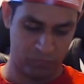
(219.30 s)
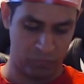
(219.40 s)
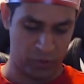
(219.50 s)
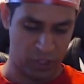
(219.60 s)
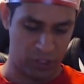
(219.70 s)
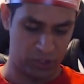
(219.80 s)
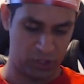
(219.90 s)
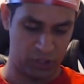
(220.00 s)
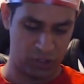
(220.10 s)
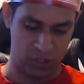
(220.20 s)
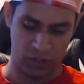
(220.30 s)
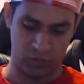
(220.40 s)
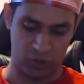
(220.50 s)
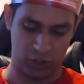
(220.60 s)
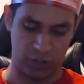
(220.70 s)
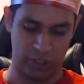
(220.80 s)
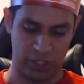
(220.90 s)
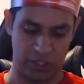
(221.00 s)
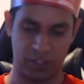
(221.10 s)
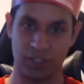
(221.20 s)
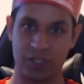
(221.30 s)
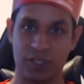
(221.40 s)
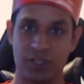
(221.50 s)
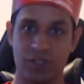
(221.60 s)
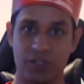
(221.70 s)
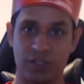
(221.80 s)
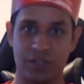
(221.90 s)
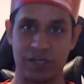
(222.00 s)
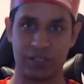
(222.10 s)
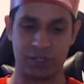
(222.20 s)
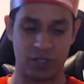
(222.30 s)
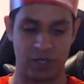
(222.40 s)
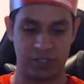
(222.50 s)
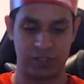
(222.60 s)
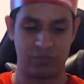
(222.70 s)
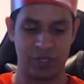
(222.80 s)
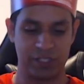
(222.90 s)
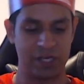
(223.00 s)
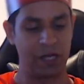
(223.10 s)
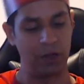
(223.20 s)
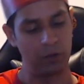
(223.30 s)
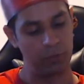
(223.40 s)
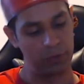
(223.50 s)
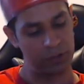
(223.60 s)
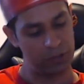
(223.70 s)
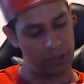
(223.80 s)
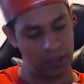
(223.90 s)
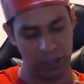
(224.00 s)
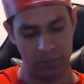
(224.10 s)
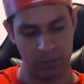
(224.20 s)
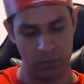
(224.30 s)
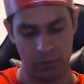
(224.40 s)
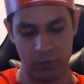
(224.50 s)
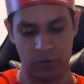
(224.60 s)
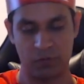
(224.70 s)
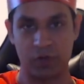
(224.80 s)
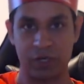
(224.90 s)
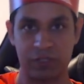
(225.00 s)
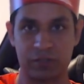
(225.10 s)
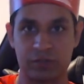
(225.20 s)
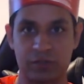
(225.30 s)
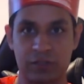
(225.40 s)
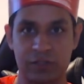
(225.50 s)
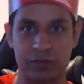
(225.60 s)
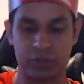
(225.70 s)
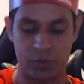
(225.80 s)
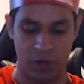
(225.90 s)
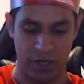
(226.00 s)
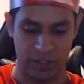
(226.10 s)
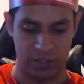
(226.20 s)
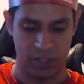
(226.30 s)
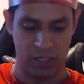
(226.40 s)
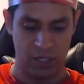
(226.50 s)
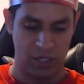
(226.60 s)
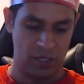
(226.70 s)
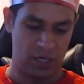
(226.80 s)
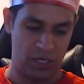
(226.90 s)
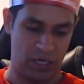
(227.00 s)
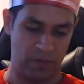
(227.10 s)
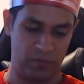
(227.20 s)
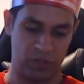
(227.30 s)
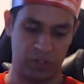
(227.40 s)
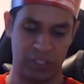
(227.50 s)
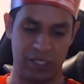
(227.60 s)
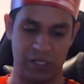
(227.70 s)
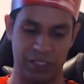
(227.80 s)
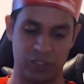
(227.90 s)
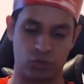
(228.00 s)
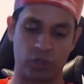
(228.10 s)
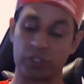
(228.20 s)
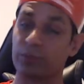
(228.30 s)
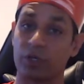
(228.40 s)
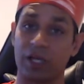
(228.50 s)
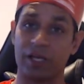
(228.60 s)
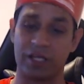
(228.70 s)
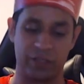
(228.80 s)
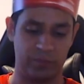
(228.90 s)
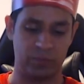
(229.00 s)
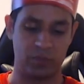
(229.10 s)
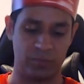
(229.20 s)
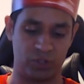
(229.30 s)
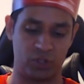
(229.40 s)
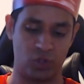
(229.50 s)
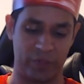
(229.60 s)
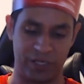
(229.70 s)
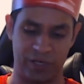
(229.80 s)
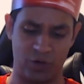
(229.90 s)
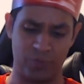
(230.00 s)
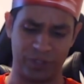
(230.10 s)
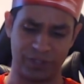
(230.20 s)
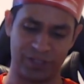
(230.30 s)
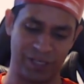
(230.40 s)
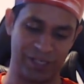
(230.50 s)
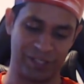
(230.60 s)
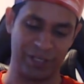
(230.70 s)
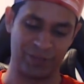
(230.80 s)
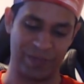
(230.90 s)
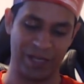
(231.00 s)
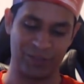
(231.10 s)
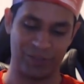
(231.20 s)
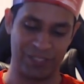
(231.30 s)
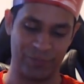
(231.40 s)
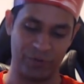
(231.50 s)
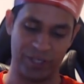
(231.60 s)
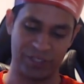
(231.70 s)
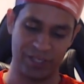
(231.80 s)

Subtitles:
Because, you know, just looking at, you can't really tell, but got little two eyes. There's a little instruction booklet in here. I'm assuming and hoping that tells me how to assemble this.